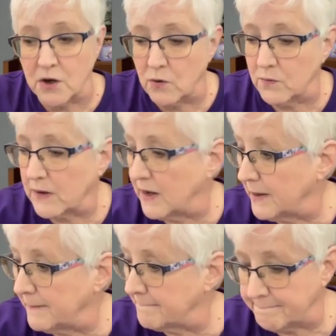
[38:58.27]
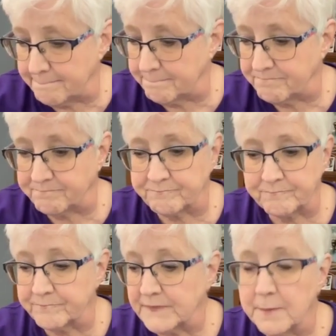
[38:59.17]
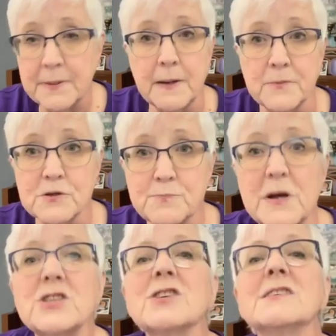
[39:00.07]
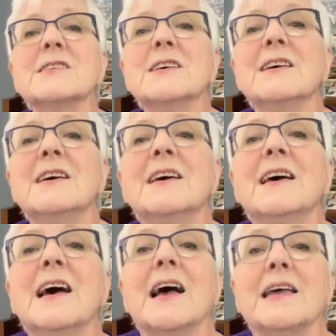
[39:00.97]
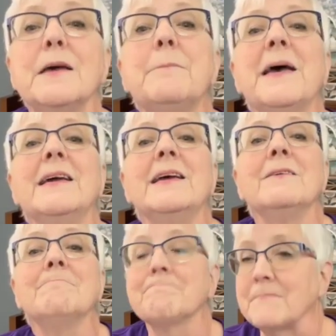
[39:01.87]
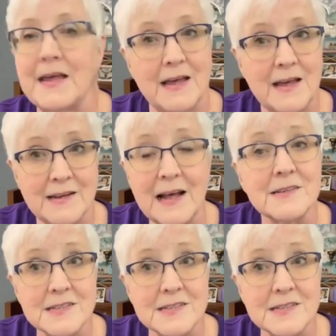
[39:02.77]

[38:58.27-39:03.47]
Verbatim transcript: So um, pick up those brushes, keep painting, and